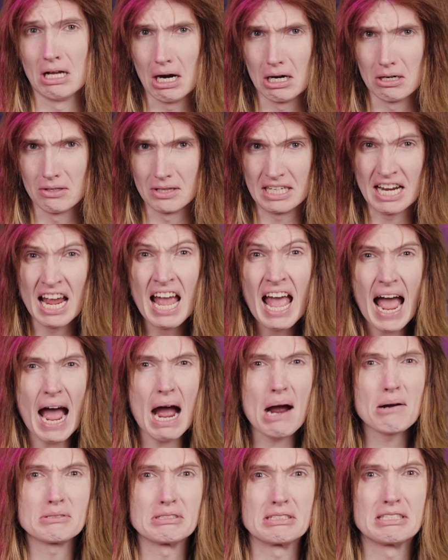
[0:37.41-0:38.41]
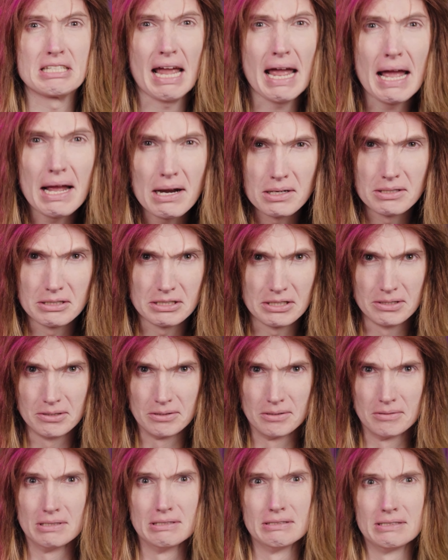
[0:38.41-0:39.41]
Harley. How dare
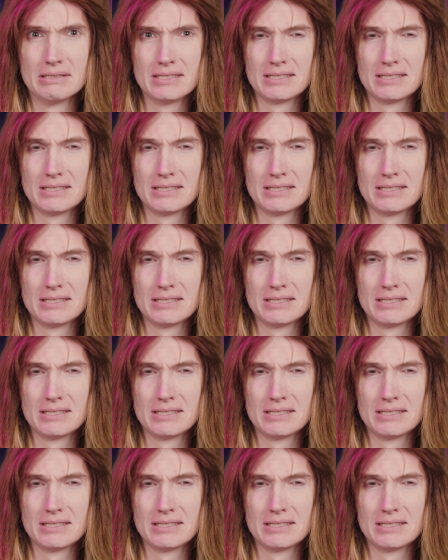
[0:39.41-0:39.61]
you!